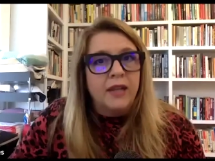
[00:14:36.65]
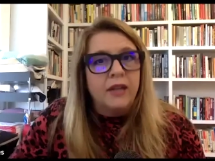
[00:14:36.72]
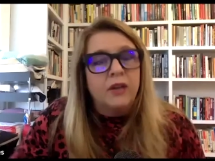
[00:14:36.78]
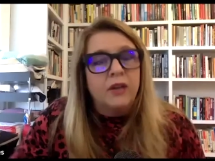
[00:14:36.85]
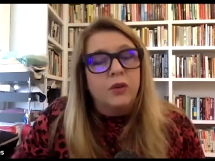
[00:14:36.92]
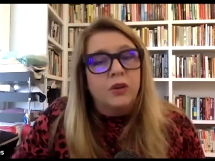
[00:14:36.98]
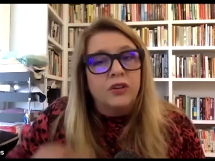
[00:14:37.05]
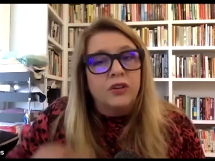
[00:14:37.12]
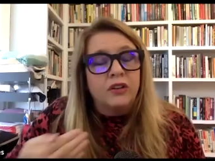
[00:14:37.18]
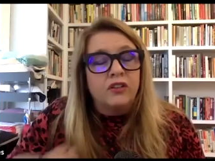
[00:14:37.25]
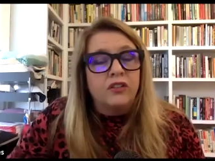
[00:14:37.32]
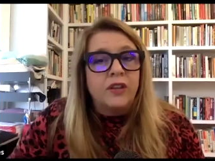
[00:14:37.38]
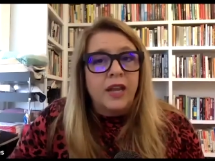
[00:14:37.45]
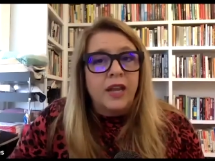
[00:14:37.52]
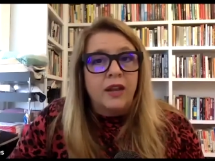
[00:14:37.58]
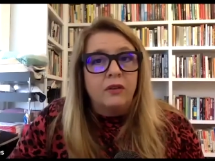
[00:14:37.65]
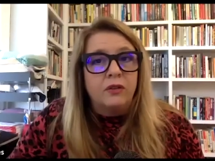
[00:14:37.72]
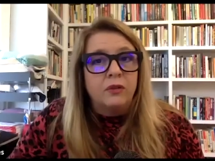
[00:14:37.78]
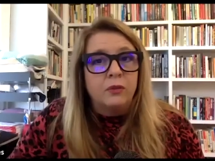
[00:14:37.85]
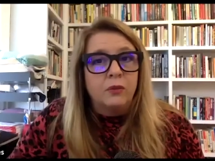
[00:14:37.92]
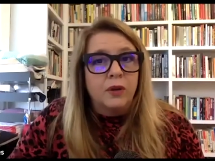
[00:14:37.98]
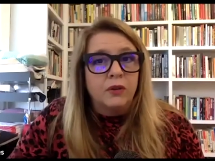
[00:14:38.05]
And in order to understand
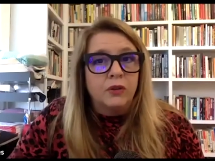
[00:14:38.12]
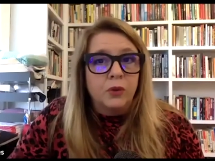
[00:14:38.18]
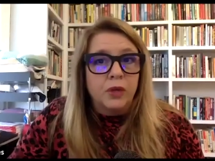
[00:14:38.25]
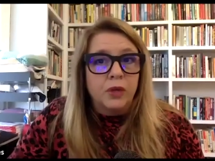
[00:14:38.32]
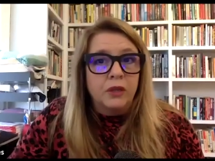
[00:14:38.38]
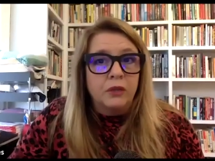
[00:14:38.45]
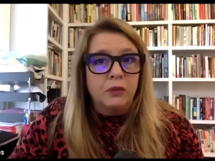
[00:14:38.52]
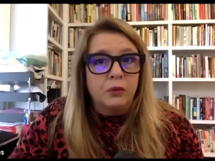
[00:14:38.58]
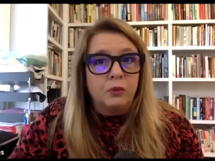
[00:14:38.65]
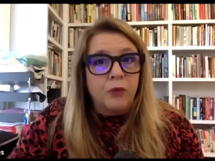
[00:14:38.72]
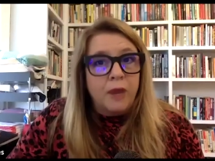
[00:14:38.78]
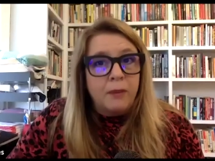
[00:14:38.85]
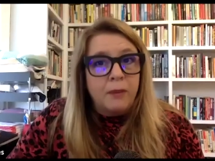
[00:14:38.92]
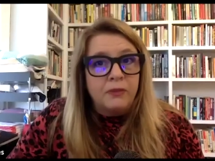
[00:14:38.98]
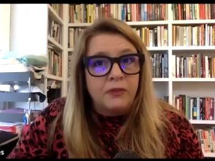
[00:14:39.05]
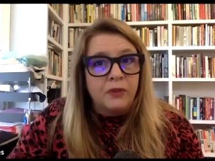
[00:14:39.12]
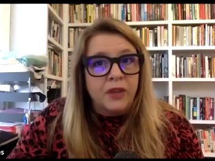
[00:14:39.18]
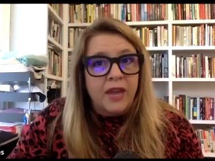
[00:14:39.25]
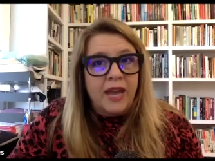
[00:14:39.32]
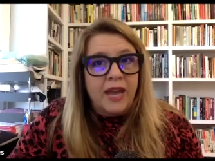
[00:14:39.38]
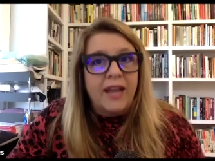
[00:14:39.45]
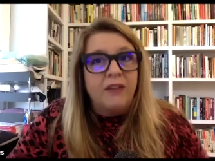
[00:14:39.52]
what I was going through right before
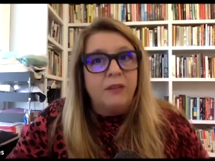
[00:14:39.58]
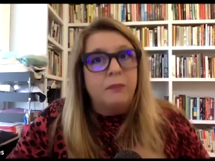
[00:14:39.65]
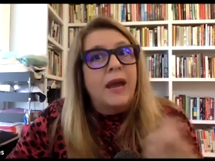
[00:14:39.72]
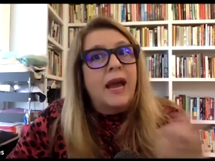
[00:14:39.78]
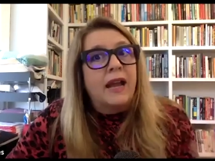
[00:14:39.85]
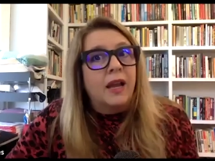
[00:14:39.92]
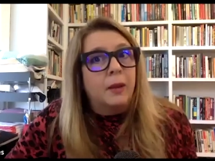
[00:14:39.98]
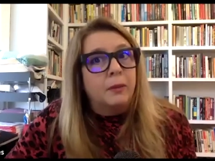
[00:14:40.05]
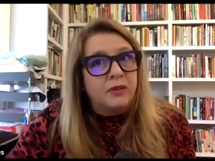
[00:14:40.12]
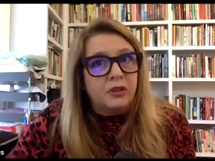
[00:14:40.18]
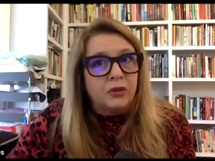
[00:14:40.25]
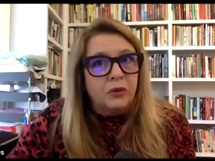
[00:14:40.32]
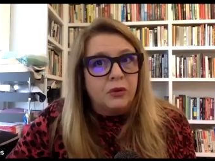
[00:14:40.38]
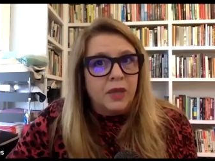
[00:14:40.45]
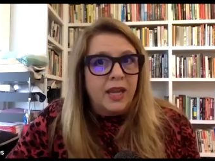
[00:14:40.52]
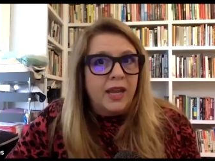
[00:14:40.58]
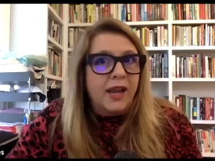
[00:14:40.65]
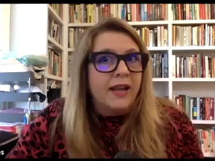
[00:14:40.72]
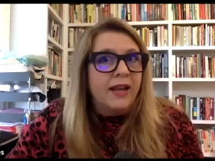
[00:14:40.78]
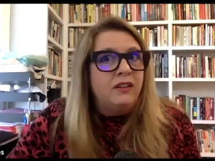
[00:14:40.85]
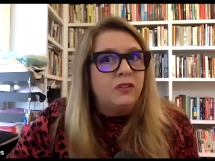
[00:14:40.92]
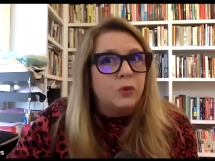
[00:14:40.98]
that, I had to back up to like
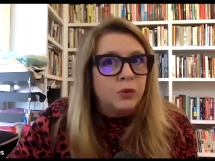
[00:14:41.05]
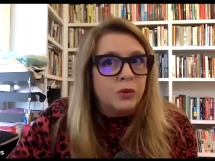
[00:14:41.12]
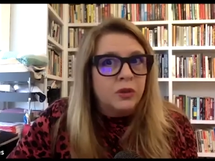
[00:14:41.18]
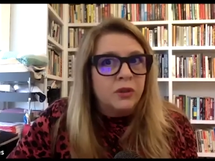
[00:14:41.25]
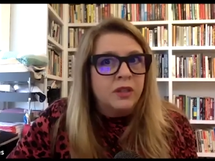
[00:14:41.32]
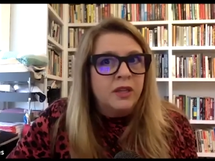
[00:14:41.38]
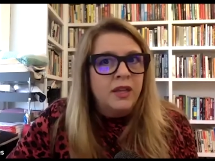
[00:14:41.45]
high school.